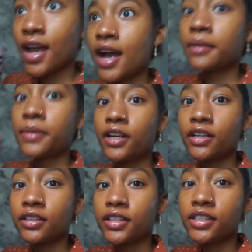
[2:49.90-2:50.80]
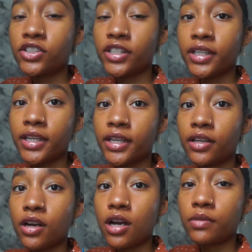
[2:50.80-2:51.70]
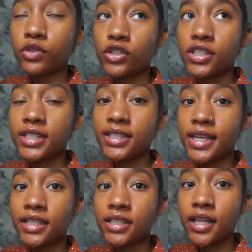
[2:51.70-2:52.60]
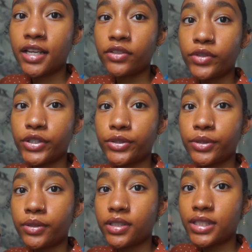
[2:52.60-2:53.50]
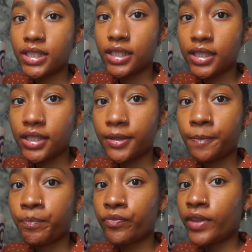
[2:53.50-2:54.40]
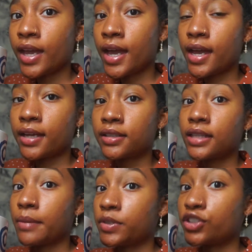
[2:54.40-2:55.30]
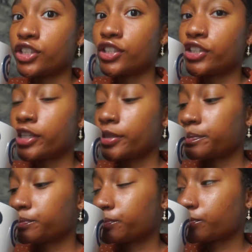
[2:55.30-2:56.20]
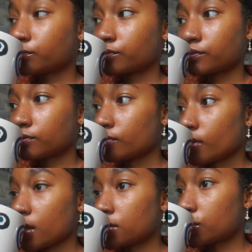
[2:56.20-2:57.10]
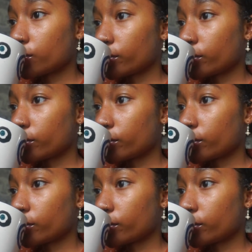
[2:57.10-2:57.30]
I'm currently drinking um, roasted dandelion root tea and lemon ginger. So